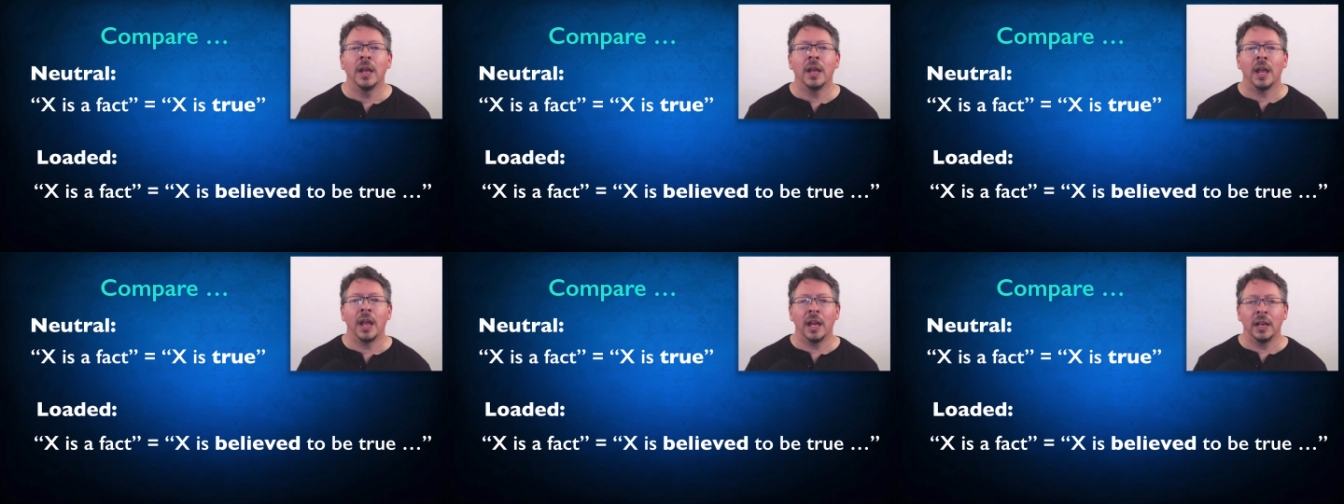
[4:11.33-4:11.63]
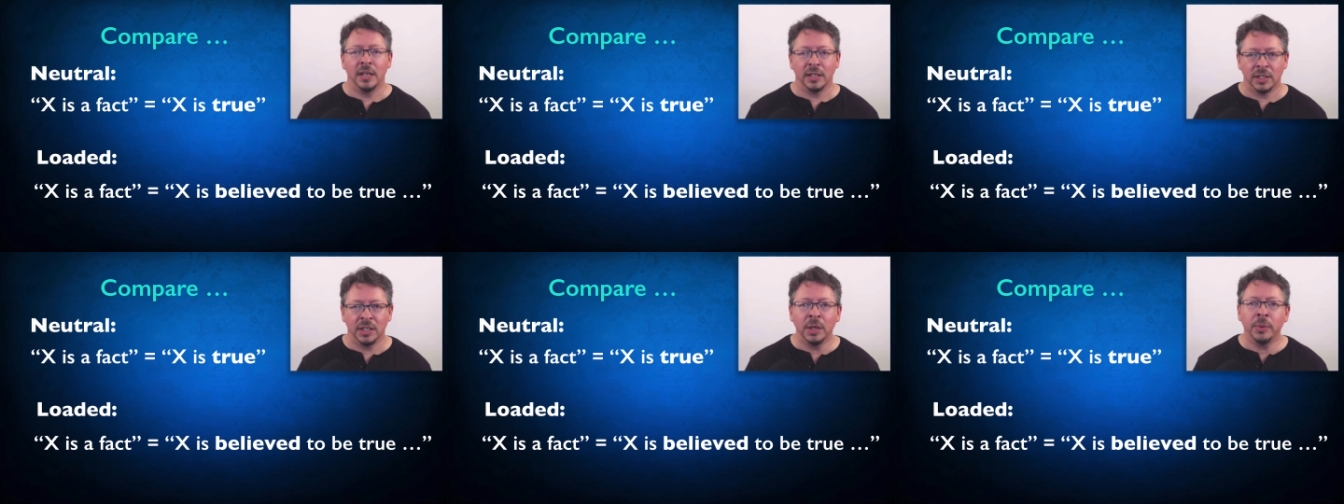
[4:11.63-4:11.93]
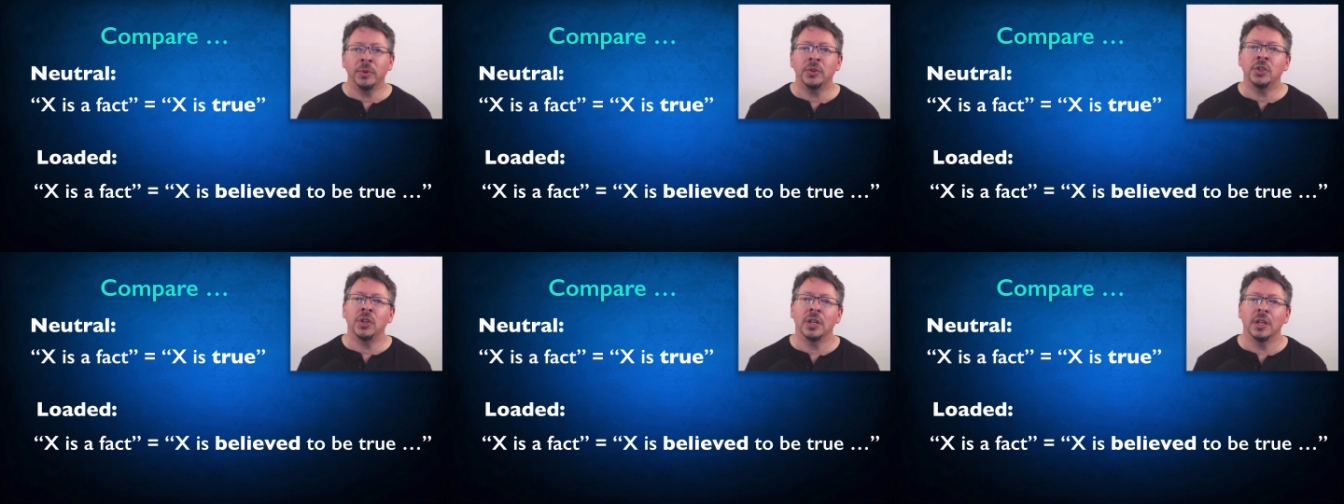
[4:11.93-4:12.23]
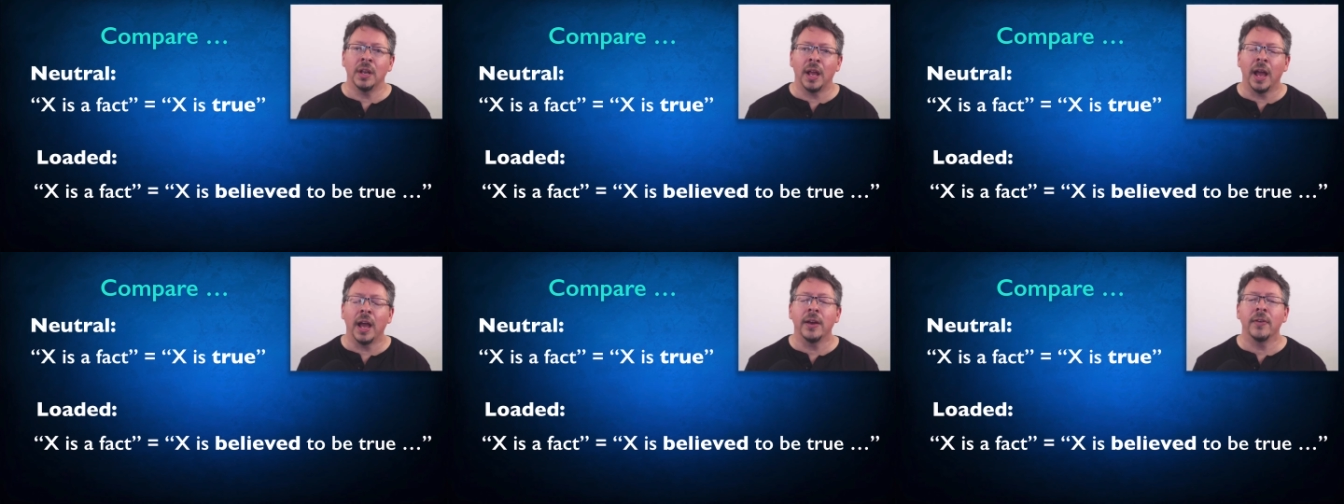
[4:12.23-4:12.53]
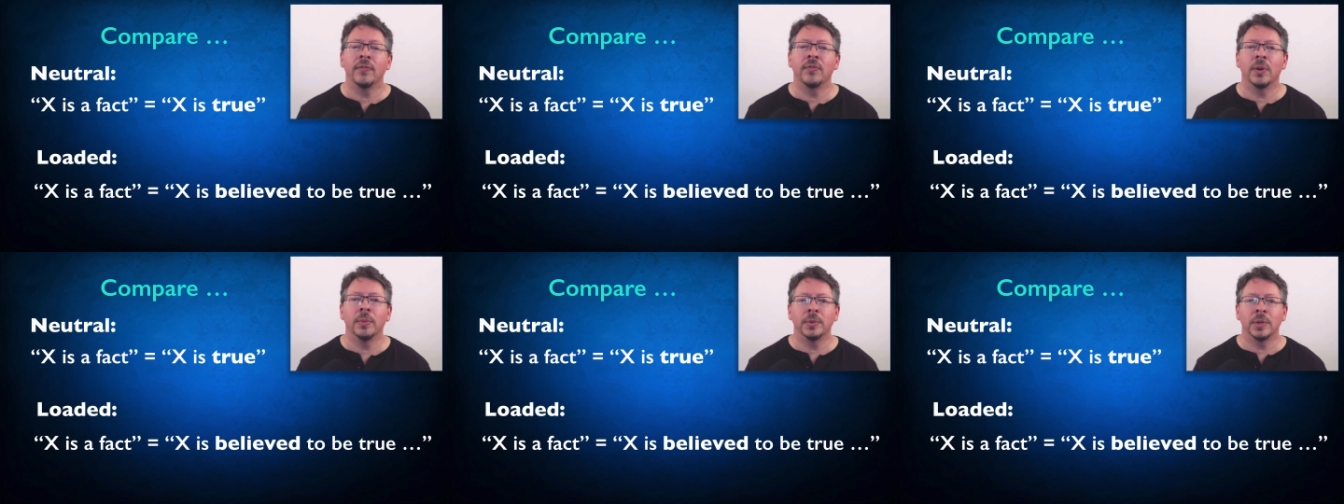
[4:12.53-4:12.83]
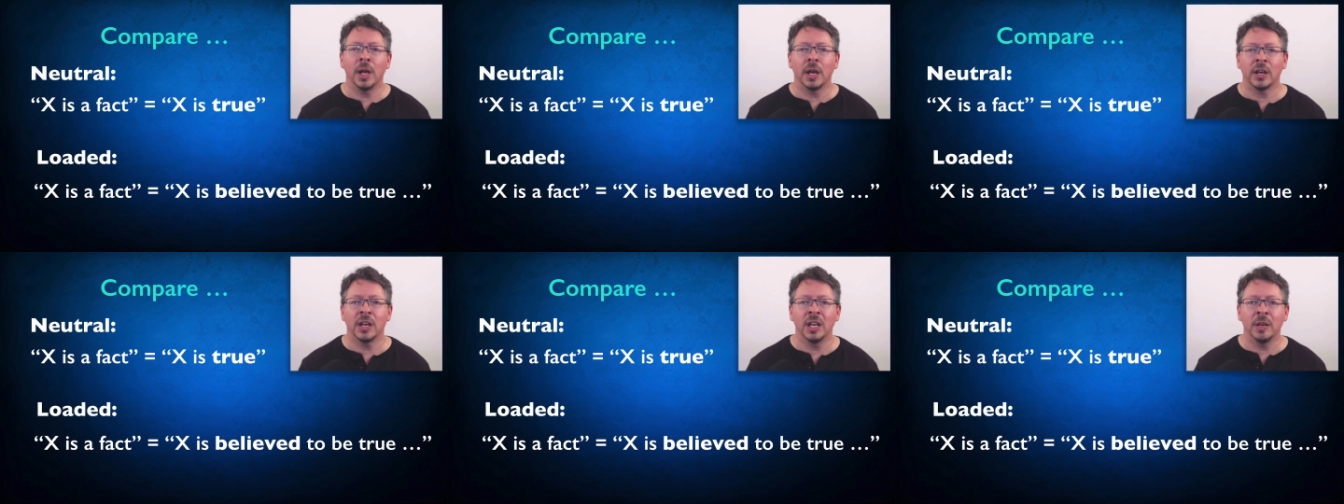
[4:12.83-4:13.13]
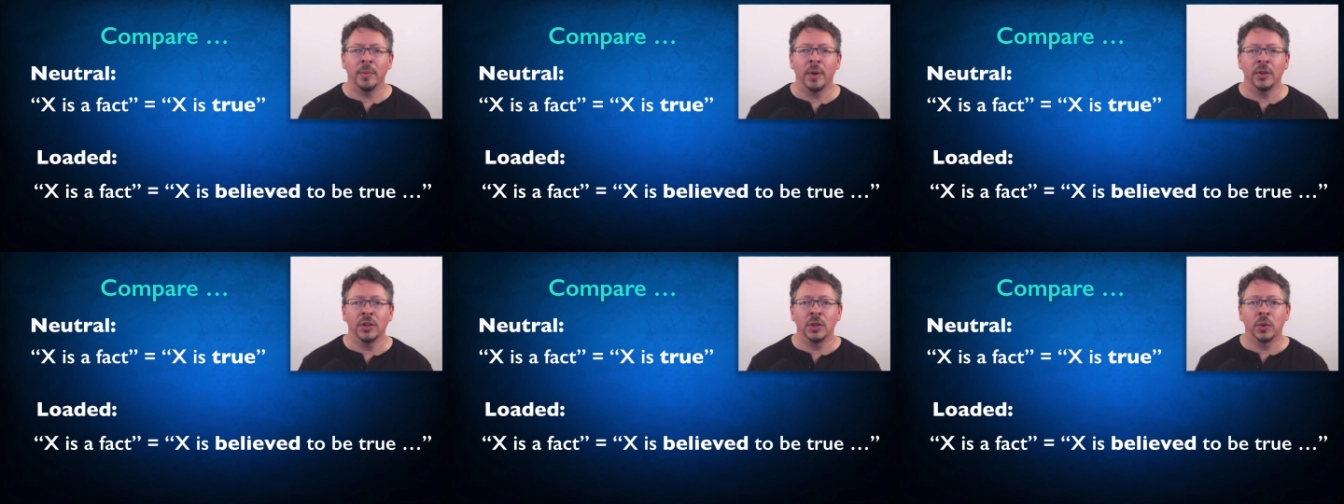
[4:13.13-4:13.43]
and distinguishing that from talking
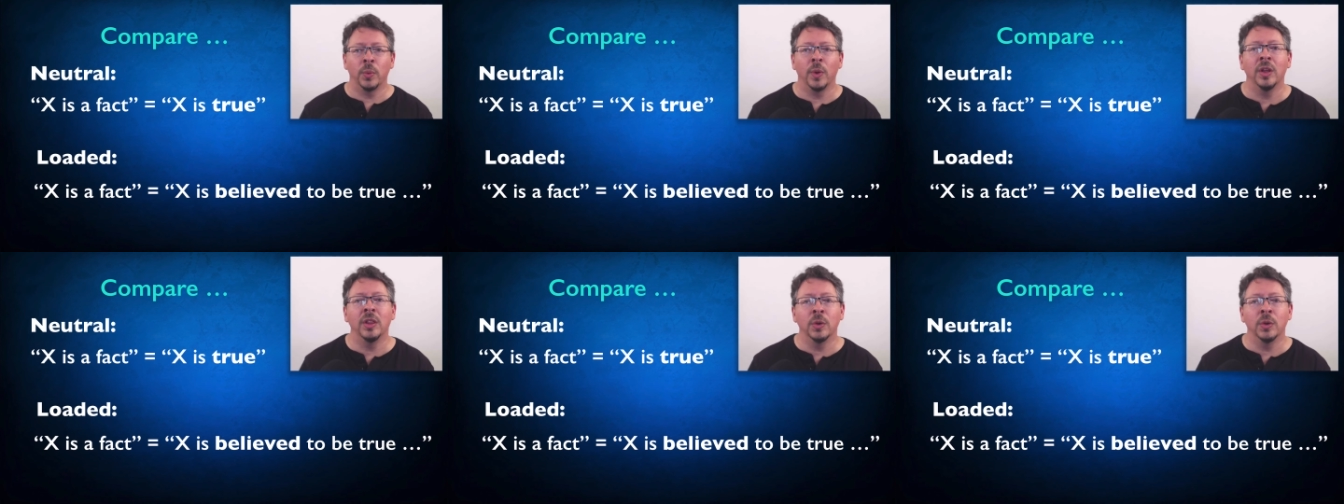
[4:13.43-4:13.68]
about the way